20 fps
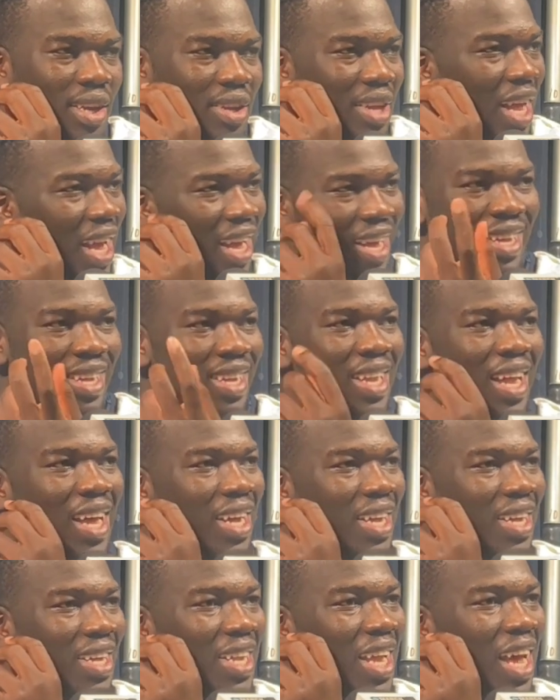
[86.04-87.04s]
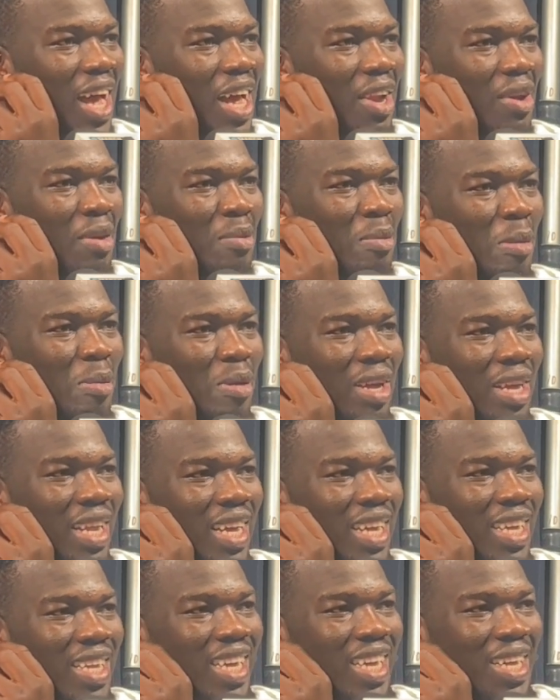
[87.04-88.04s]
Nah, nah, nah, nah I don't remember
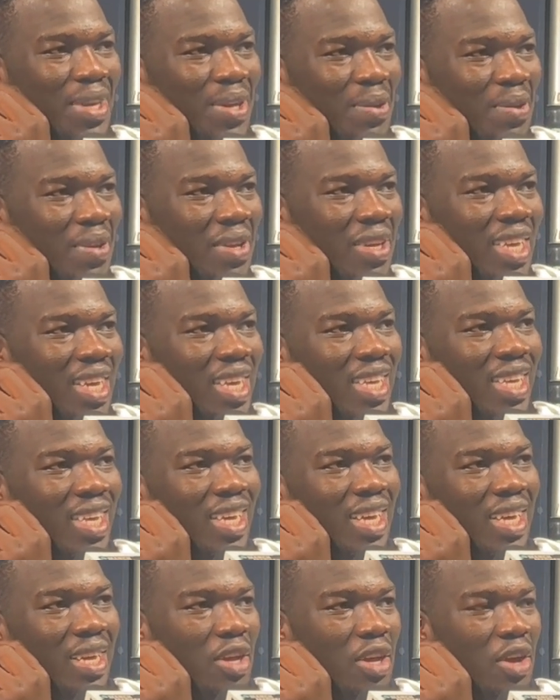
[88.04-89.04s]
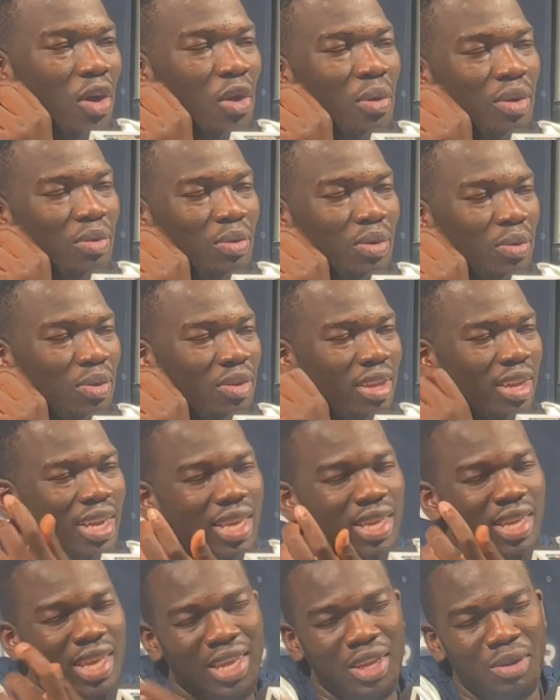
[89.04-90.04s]
that. Yeah, yeah. He always it was
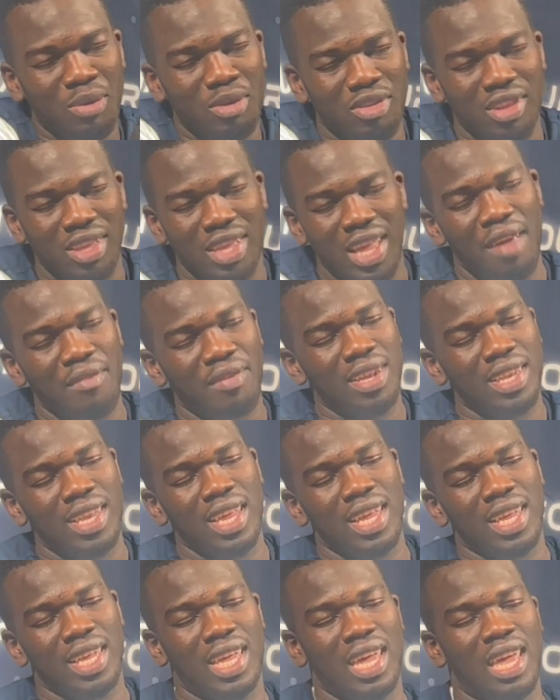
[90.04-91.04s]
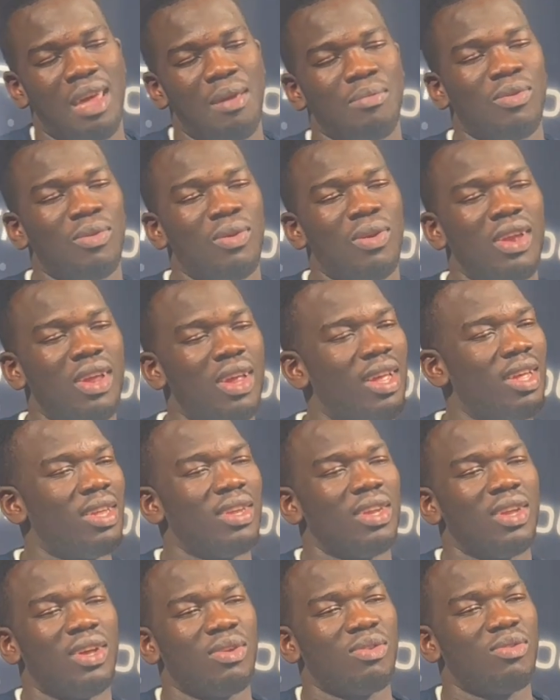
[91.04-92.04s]
every day. He was every day came to
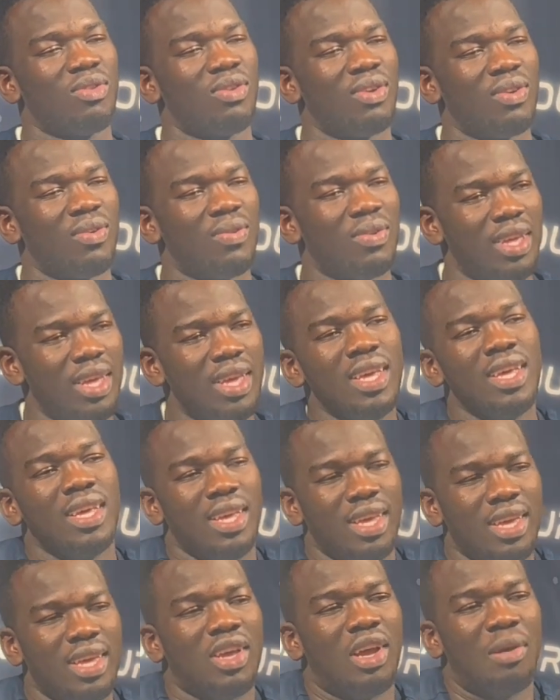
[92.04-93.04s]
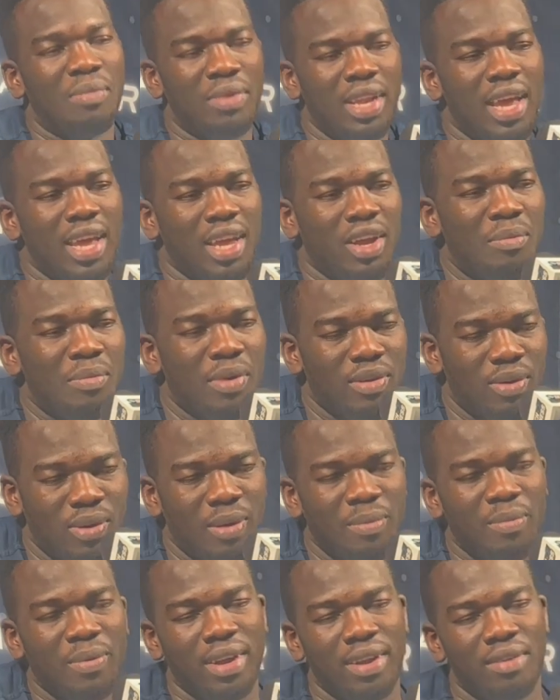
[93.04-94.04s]
learn, you know. So you gonna be like you gonna be a
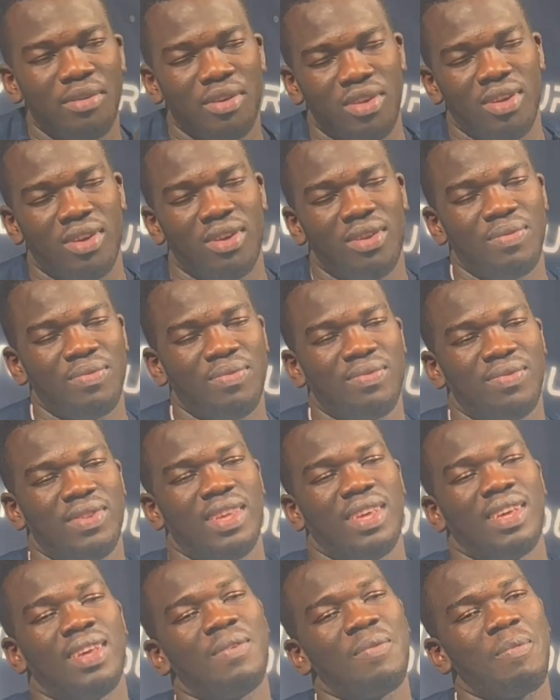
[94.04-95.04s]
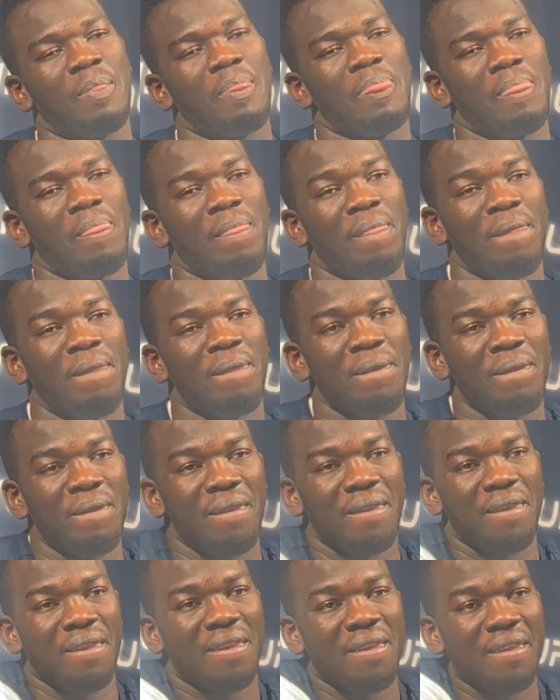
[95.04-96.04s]
great player for sure. Yeah. How much you know
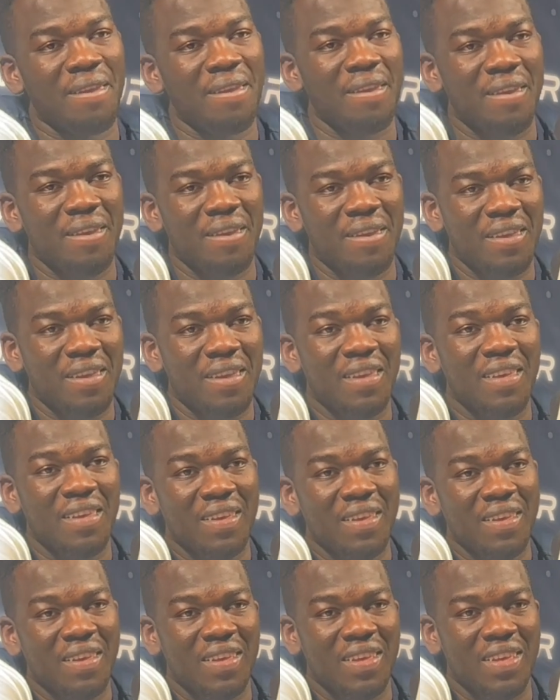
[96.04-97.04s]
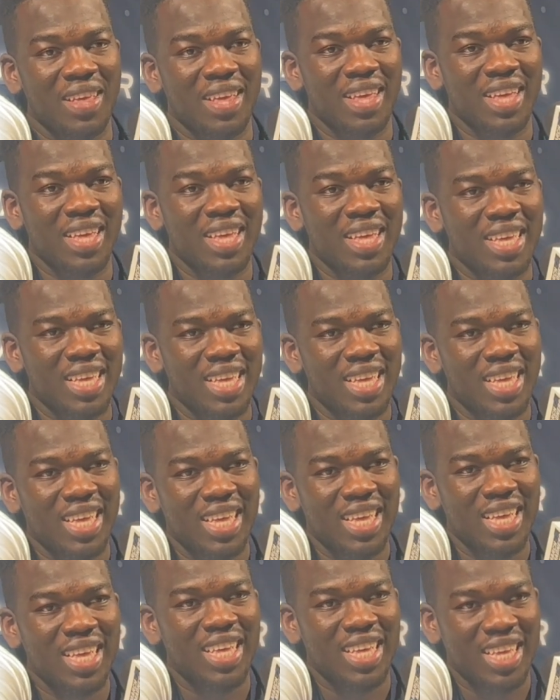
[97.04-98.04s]
for for you personally? How much did that
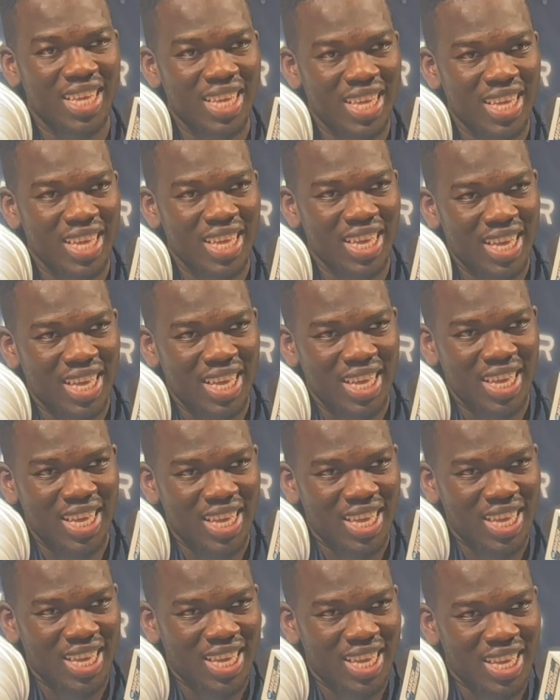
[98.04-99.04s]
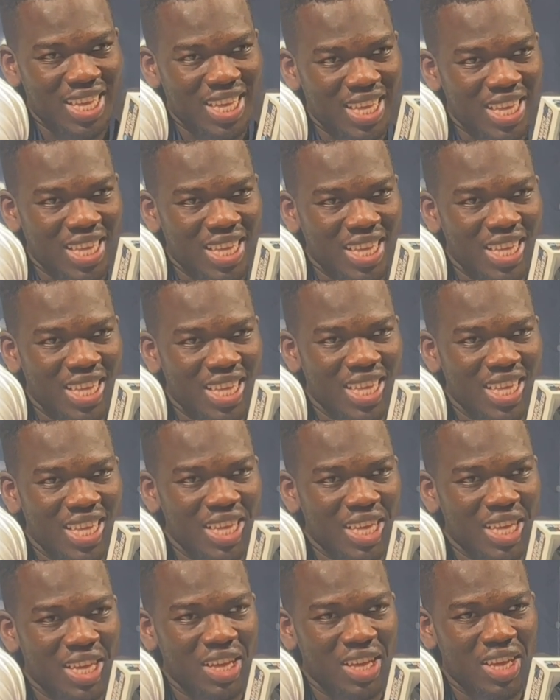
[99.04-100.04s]
really change the way that you approach
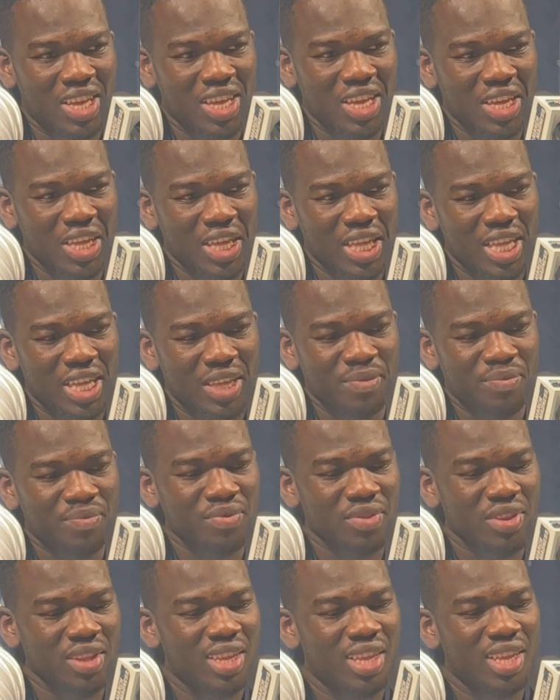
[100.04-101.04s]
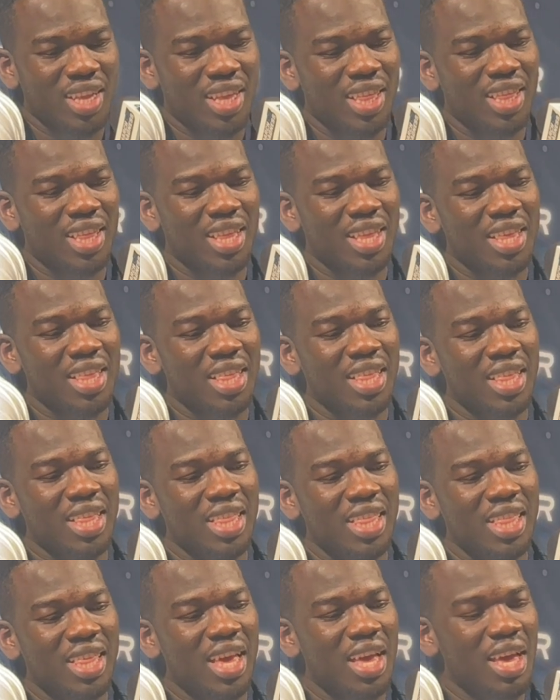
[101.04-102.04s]
practice and approach the games now that you have that
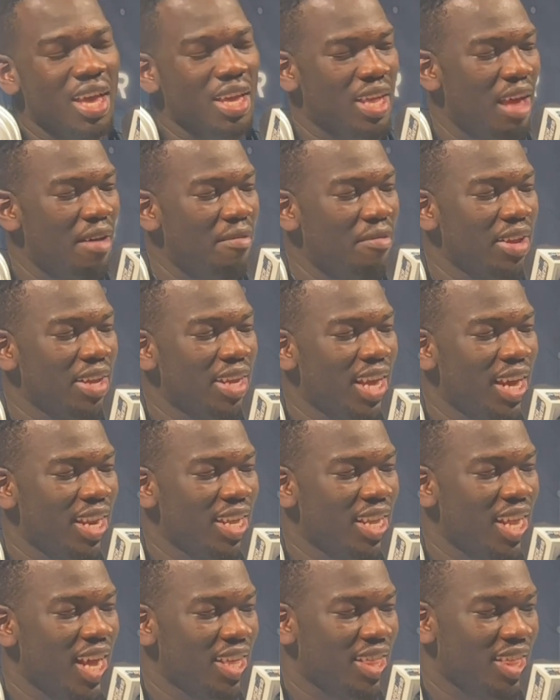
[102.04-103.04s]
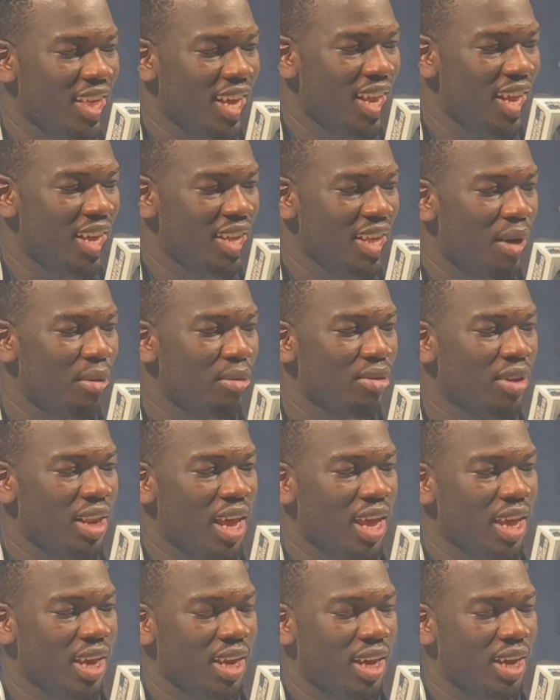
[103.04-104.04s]
challenge? Yeah, definitely getting that challenge. I was
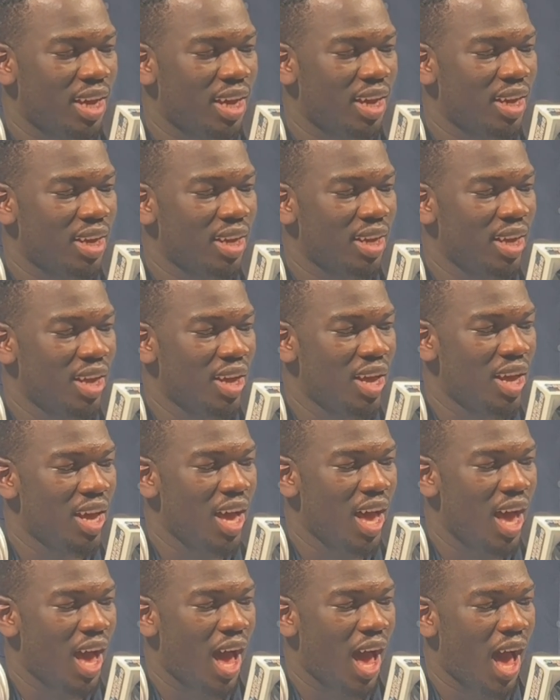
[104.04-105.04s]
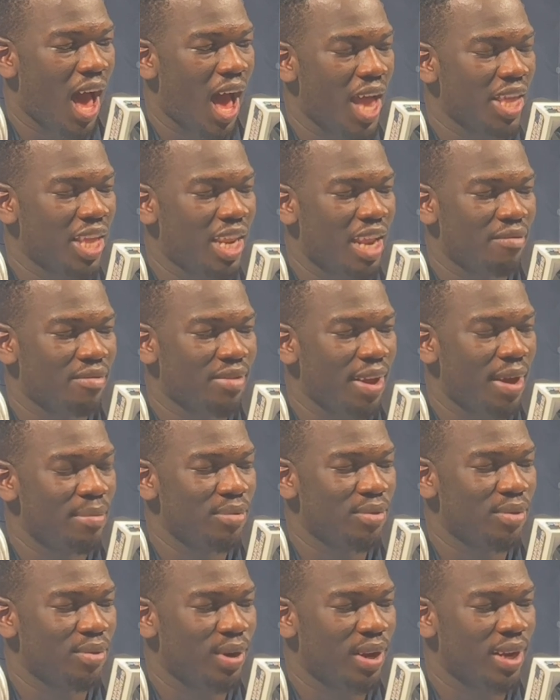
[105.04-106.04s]
like. uh I didn't have time
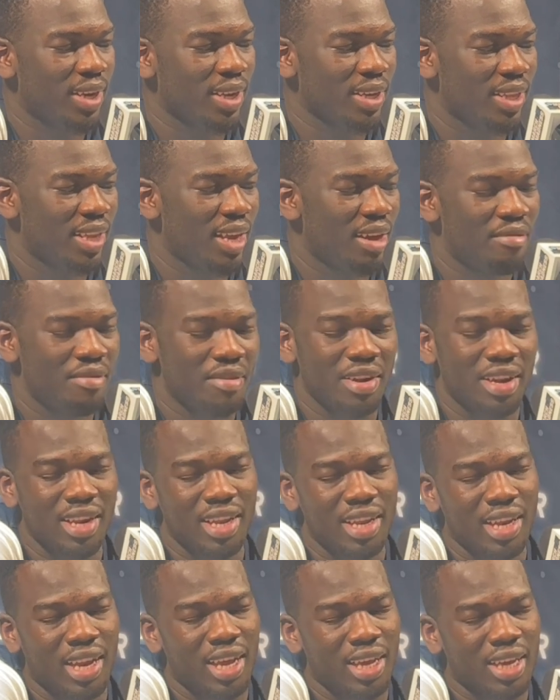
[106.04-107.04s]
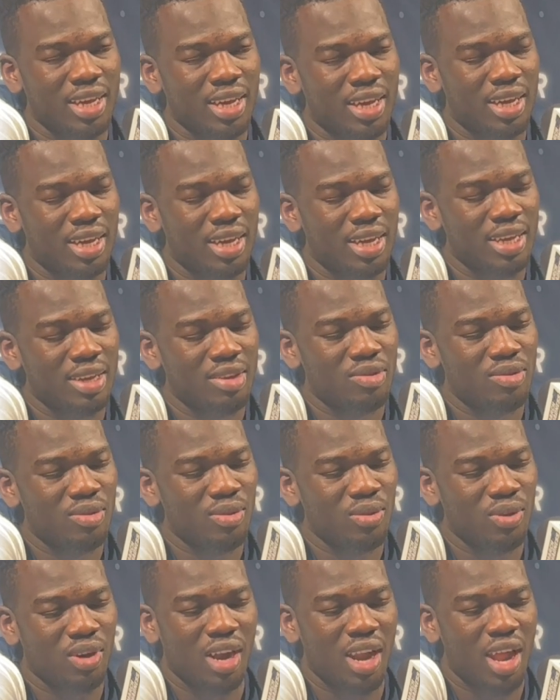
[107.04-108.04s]
to like definitely like uh
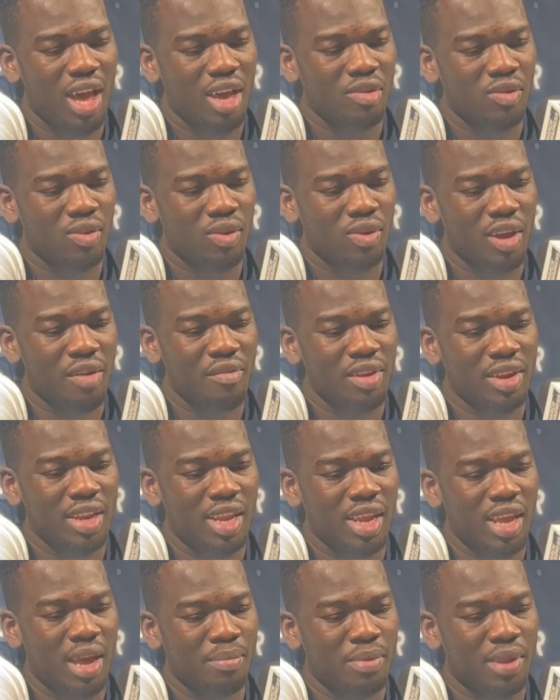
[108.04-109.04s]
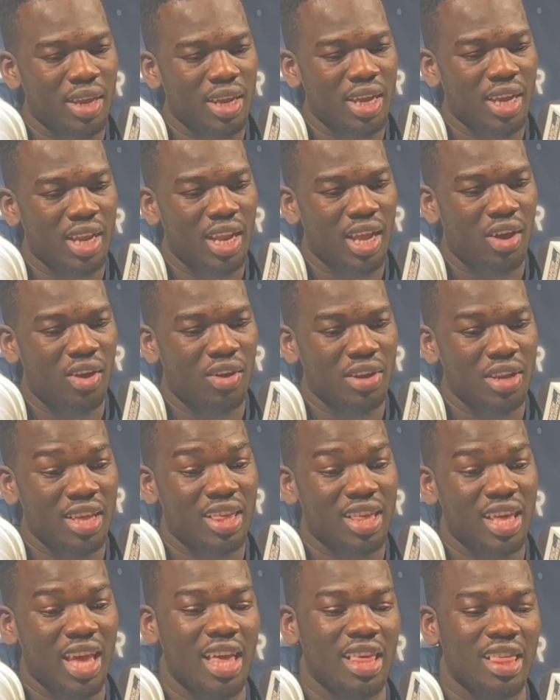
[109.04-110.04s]
to relax. So every day I'm thinking like, oh,
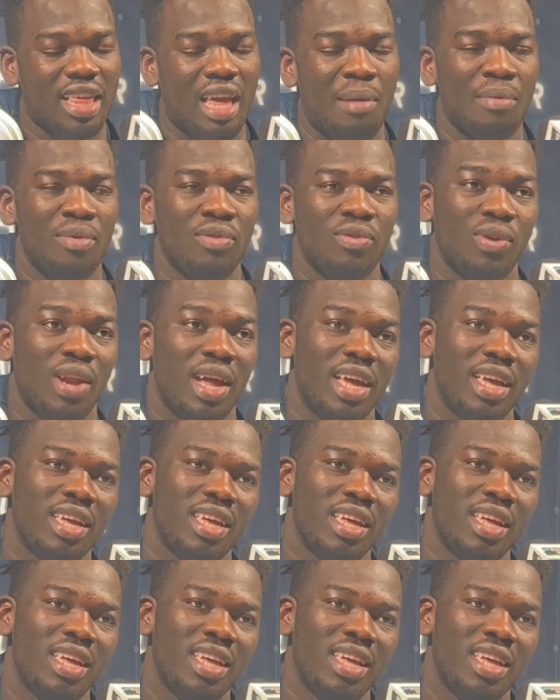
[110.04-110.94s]
this guy is coming to like